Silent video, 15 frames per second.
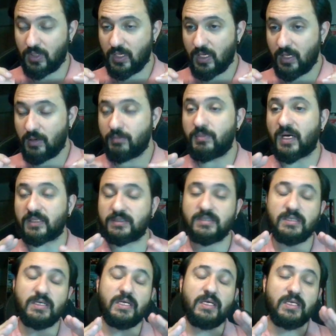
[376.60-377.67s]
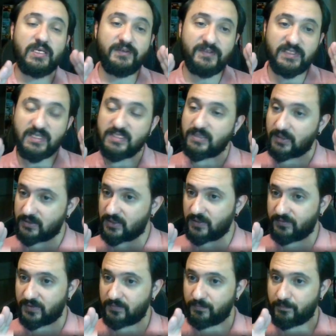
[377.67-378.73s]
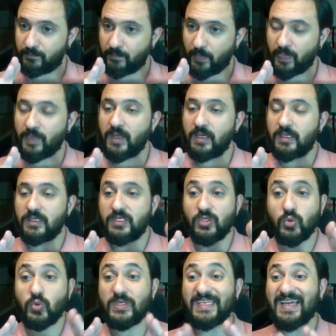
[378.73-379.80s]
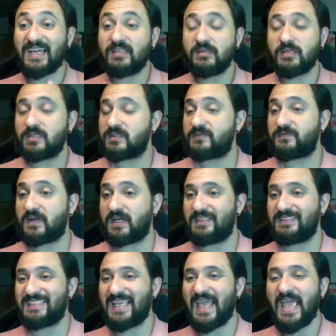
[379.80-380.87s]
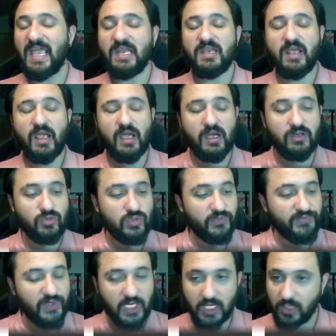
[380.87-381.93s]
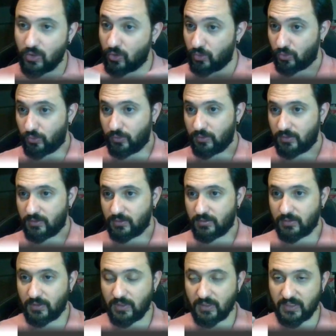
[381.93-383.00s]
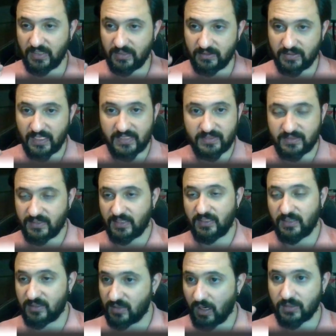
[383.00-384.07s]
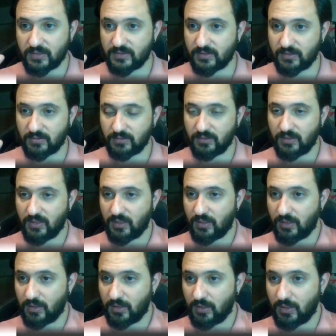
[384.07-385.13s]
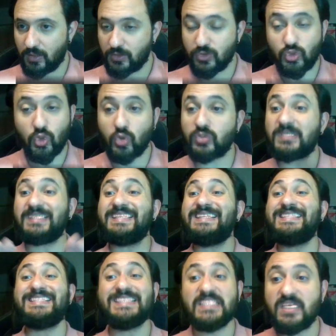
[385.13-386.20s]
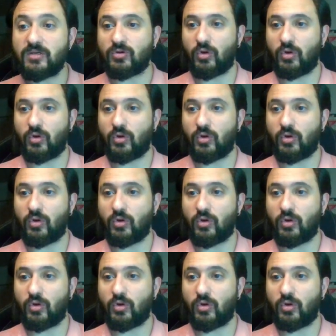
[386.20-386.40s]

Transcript: But if it is not given, you cannot find any kind of clue in the essay, in the article. Totally zero.